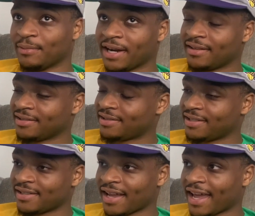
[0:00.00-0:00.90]
regular
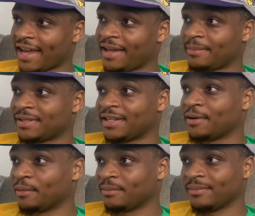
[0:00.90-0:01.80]
season games that
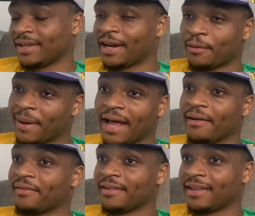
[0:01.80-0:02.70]
don't
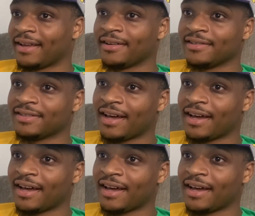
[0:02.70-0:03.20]
matter for the Lakers?